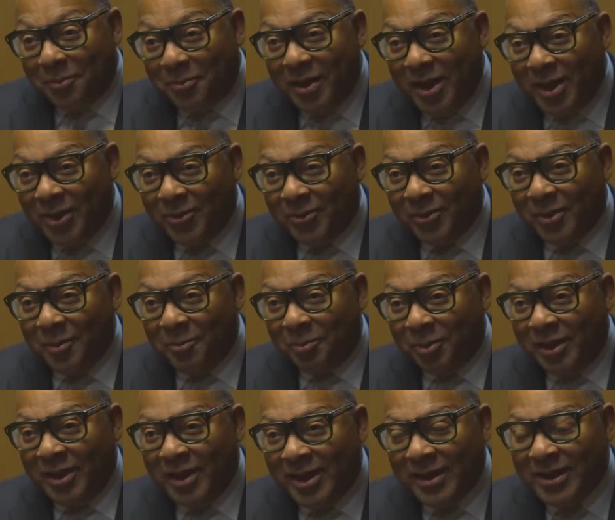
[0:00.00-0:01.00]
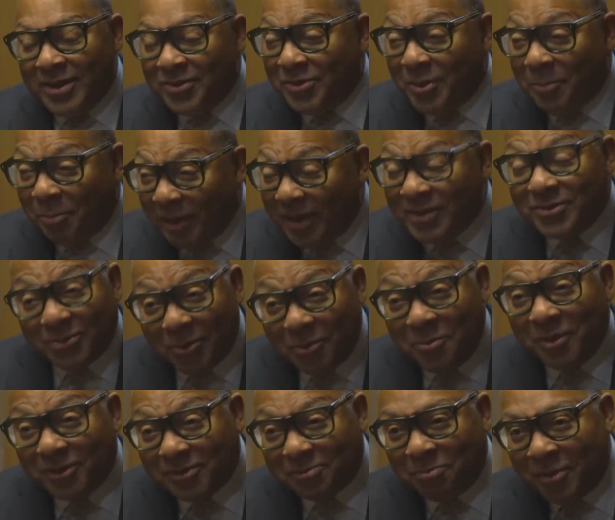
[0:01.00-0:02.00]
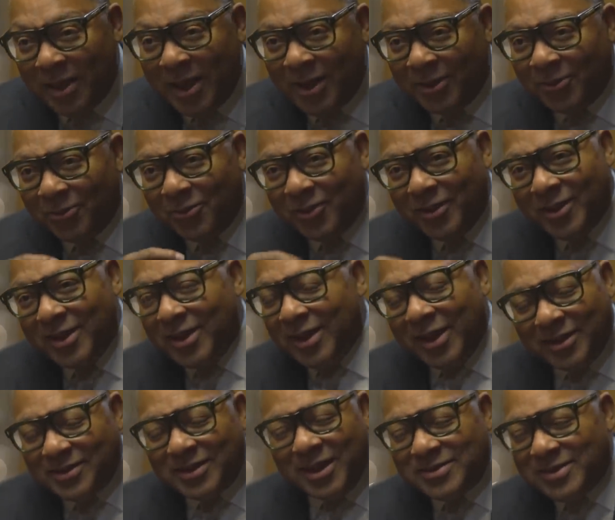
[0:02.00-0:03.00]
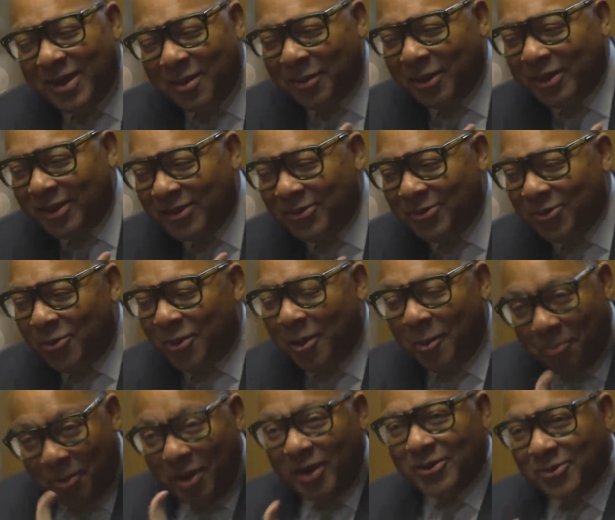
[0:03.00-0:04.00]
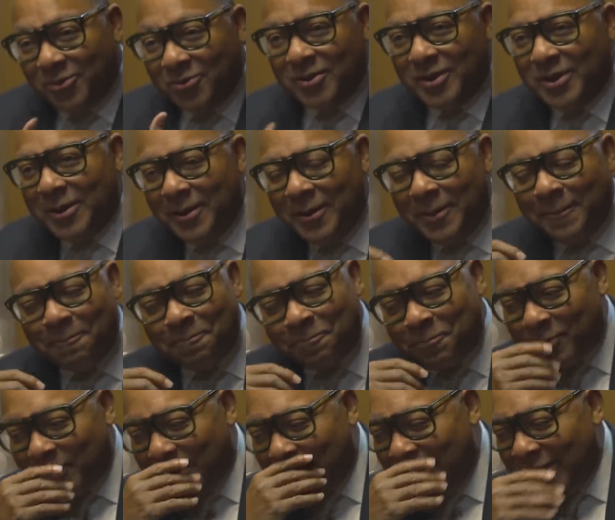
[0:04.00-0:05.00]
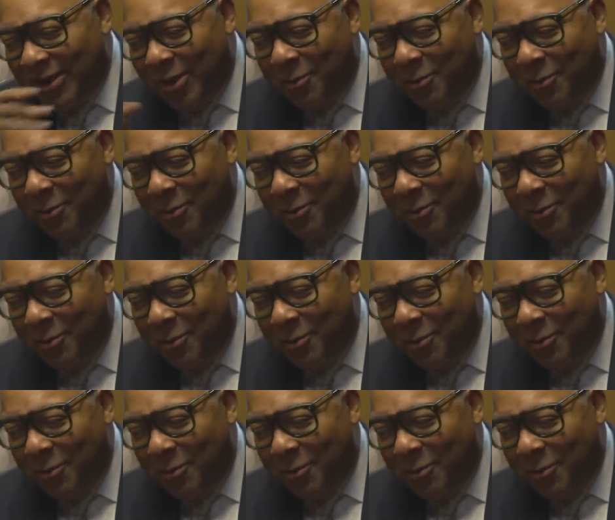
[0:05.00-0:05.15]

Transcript: piano and played, and she played so much piano. At that time, I didn't know her pedigree. And